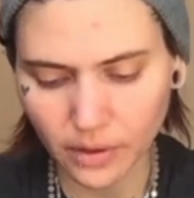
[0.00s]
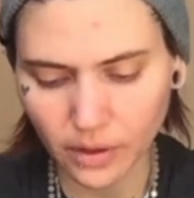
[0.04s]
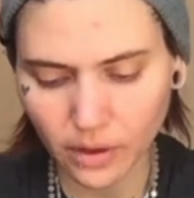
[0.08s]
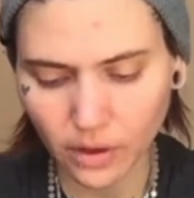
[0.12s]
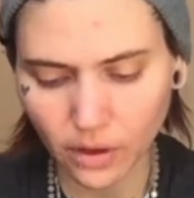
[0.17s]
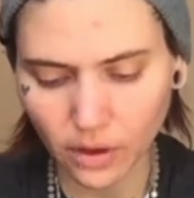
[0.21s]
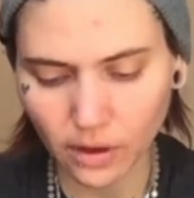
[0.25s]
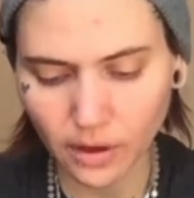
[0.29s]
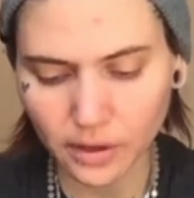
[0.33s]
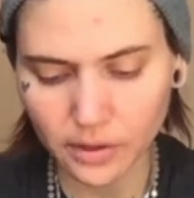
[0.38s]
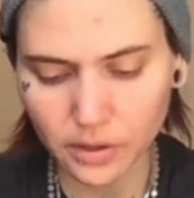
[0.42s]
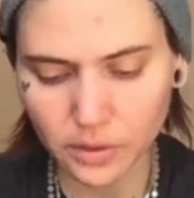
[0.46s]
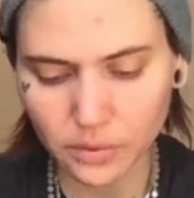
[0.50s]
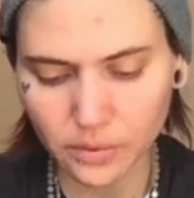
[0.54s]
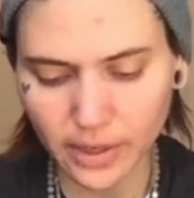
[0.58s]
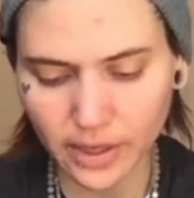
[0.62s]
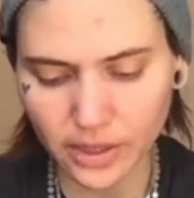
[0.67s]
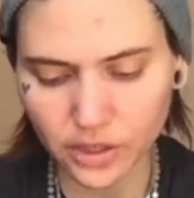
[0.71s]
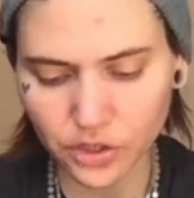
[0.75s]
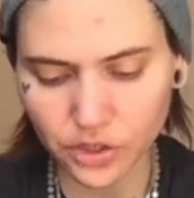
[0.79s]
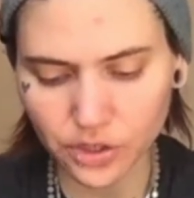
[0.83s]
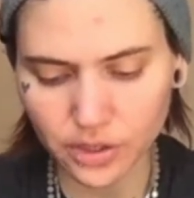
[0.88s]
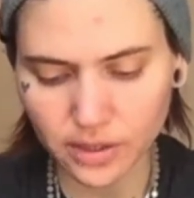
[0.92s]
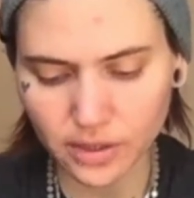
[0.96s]

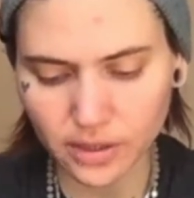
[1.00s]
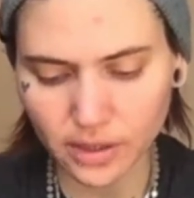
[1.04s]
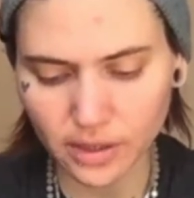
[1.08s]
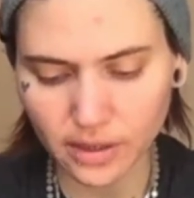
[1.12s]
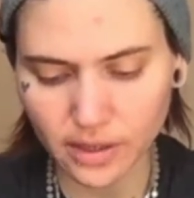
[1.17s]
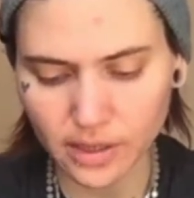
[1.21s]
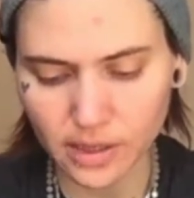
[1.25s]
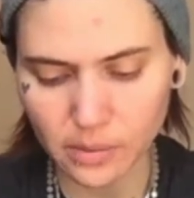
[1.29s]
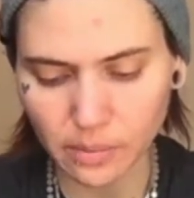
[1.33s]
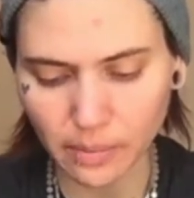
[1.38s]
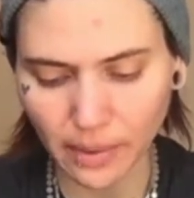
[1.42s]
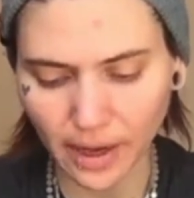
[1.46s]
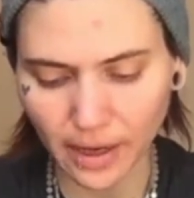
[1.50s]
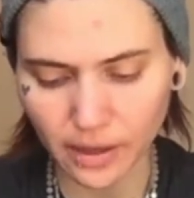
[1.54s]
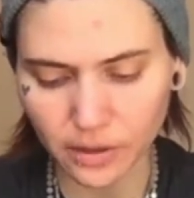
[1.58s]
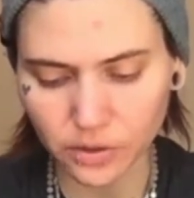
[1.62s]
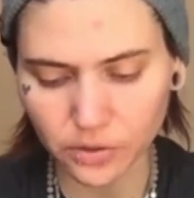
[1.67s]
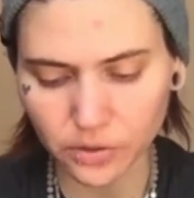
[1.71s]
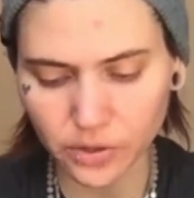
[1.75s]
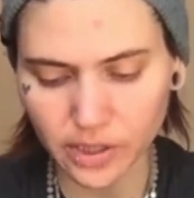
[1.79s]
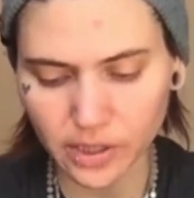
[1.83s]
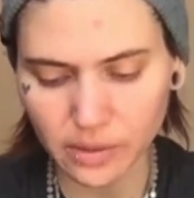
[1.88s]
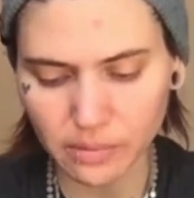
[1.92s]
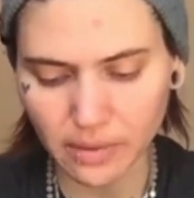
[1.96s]
Alterations in these
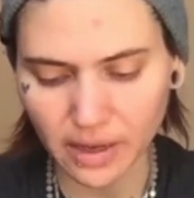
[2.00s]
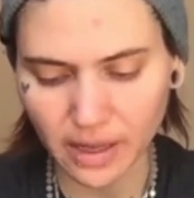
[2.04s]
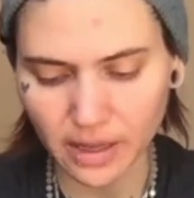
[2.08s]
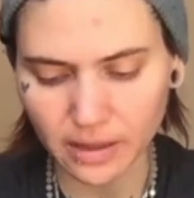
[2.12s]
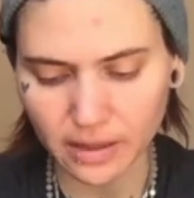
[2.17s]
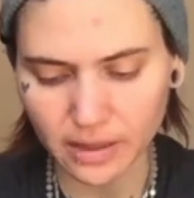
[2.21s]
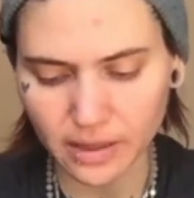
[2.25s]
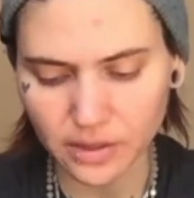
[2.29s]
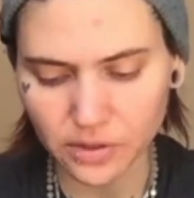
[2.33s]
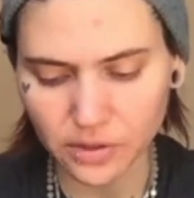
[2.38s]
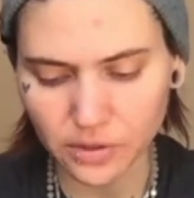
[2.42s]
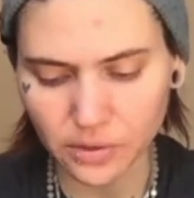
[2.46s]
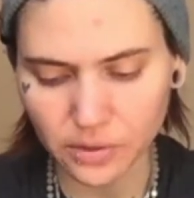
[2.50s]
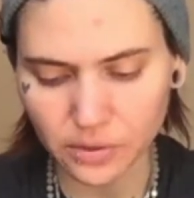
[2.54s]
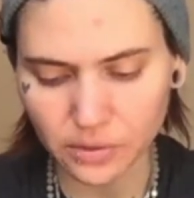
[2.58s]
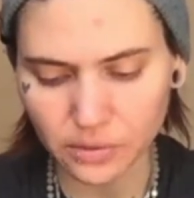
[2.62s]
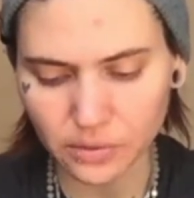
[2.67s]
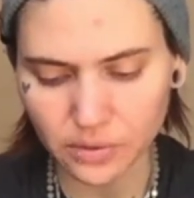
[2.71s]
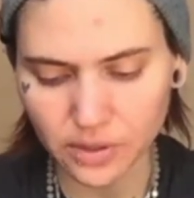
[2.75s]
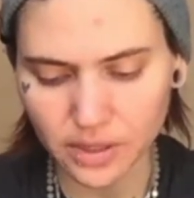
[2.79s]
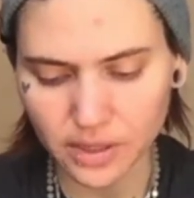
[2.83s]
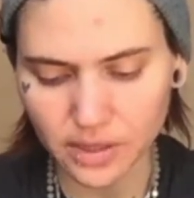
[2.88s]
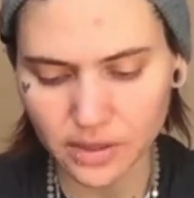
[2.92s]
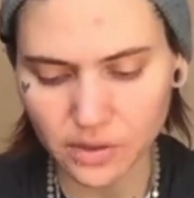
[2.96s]
boundaries may lead to
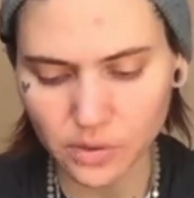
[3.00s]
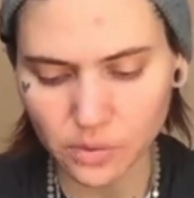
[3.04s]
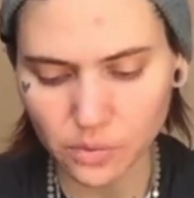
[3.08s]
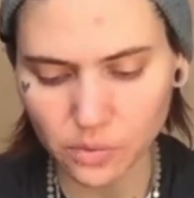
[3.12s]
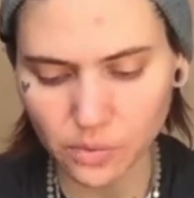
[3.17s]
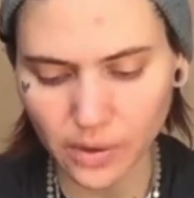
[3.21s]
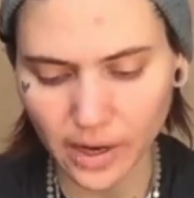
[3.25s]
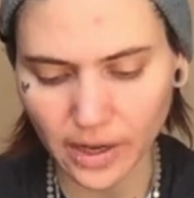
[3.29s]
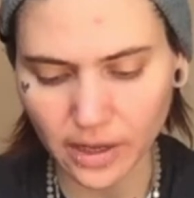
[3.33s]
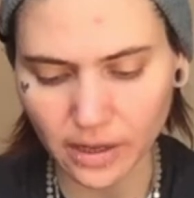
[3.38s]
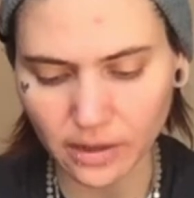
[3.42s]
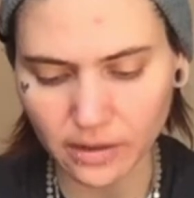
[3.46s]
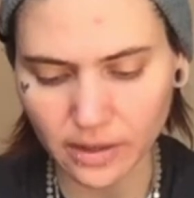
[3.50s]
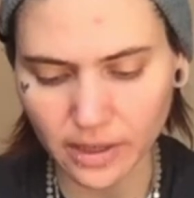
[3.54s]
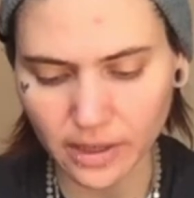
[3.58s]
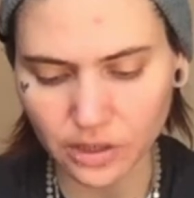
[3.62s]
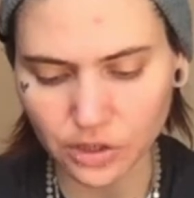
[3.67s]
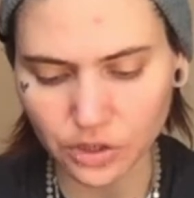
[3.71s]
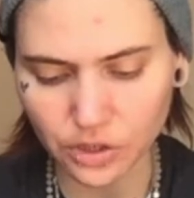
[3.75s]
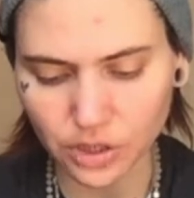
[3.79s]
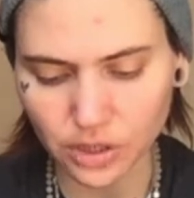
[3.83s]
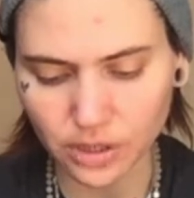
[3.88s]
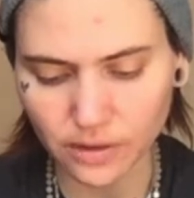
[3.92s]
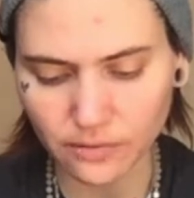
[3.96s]

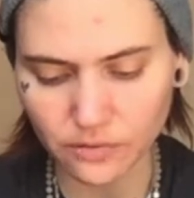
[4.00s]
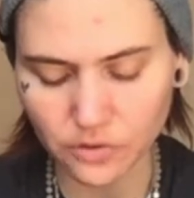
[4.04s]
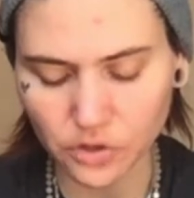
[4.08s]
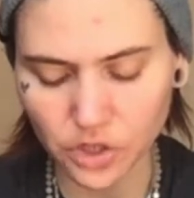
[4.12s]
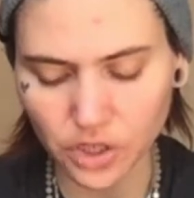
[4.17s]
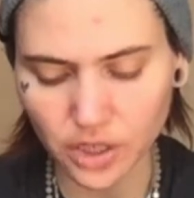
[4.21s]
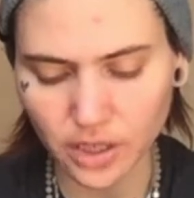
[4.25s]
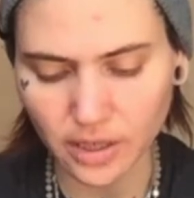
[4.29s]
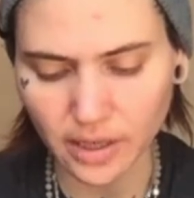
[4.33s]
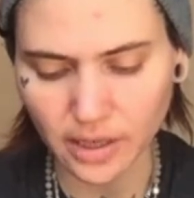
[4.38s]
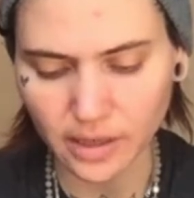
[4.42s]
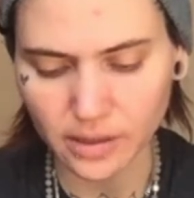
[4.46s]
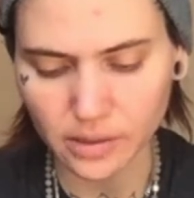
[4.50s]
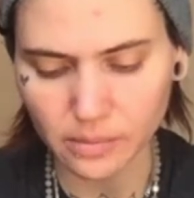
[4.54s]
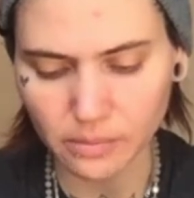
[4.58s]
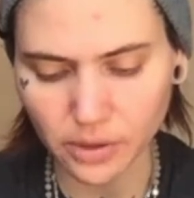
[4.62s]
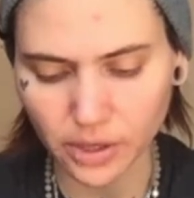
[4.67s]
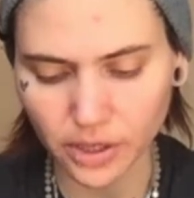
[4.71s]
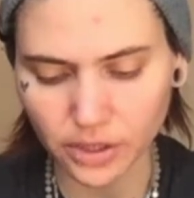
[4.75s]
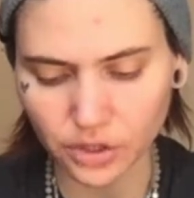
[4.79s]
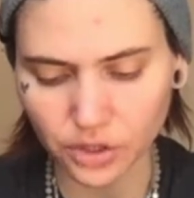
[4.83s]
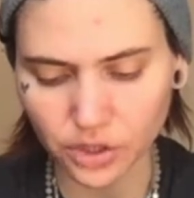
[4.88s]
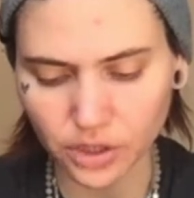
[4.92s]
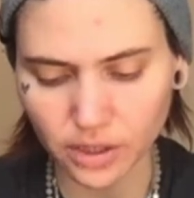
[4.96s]
dysregulation of gene
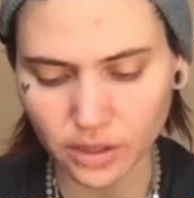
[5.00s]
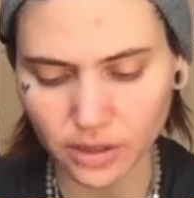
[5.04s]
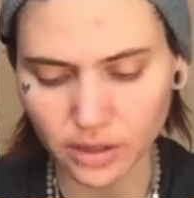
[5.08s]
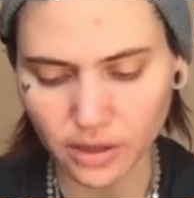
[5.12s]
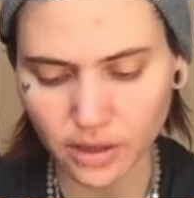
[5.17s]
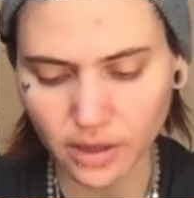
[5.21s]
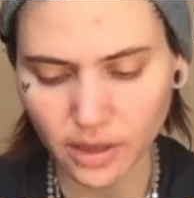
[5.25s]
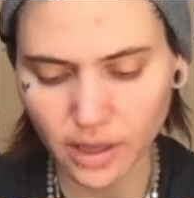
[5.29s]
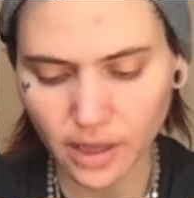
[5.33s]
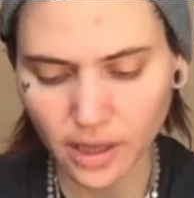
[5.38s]
expression,